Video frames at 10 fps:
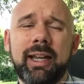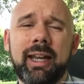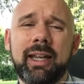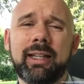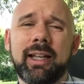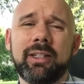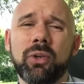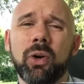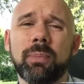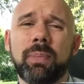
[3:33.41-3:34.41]
and
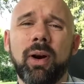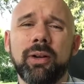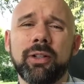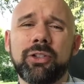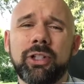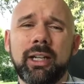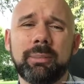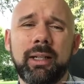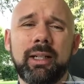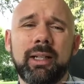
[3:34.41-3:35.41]
your
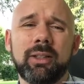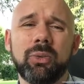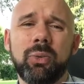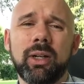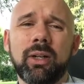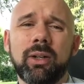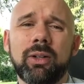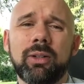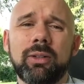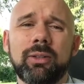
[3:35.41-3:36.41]
partnership
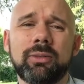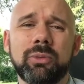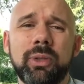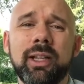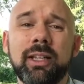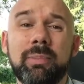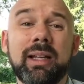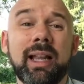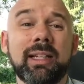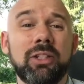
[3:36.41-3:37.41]
will really
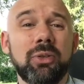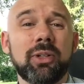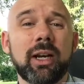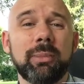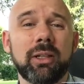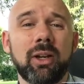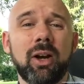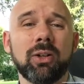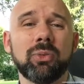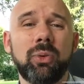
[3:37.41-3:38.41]
be like you coming
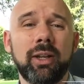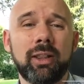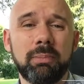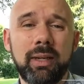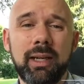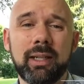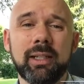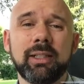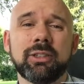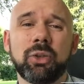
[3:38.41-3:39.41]
along with me
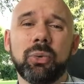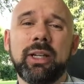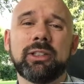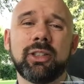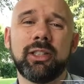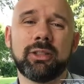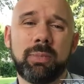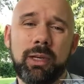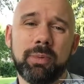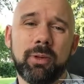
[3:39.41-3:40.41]
to reach these
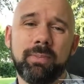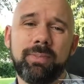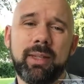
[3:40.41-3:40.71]
people.